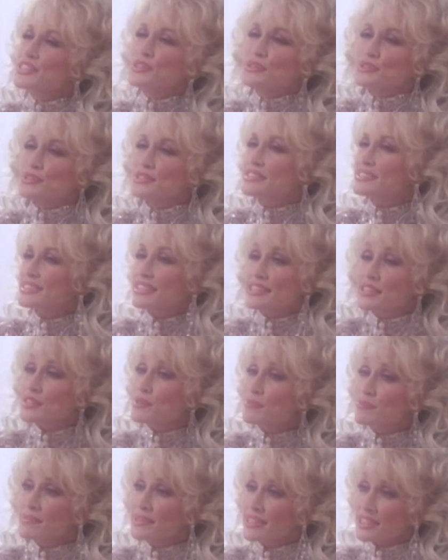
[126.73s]
you'll see
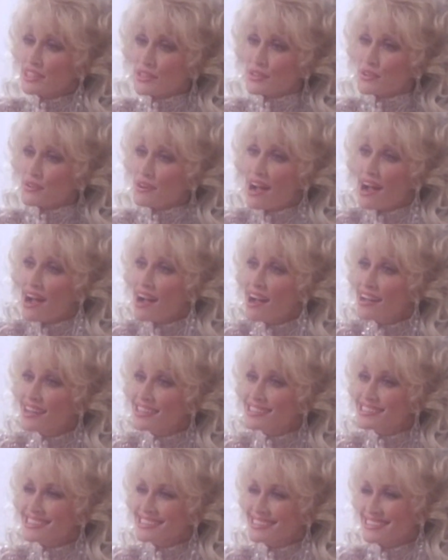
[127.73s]
them in her
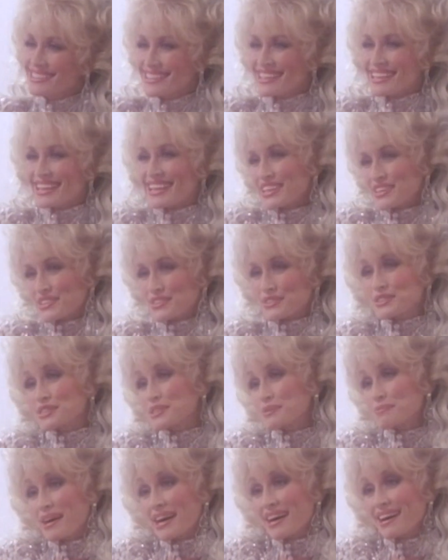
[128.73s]
eyes and in her
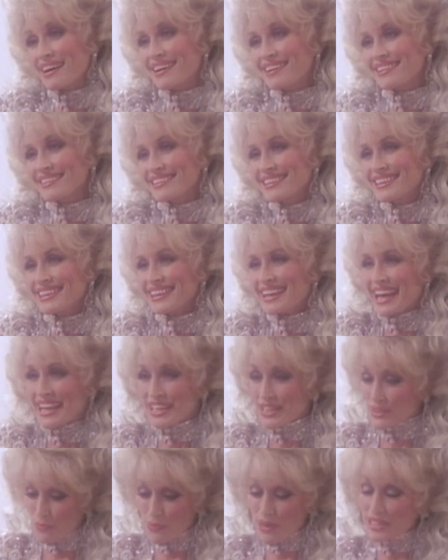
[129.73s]
smile
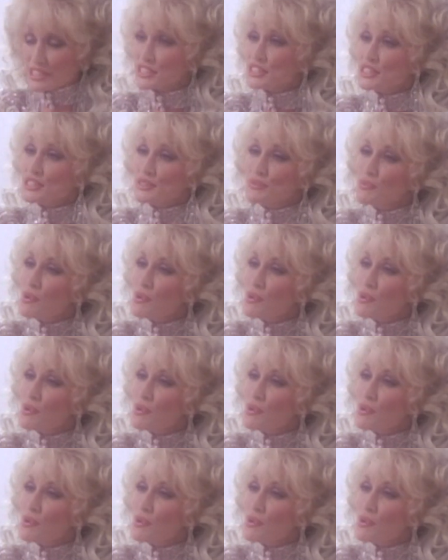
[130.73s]
and in the way she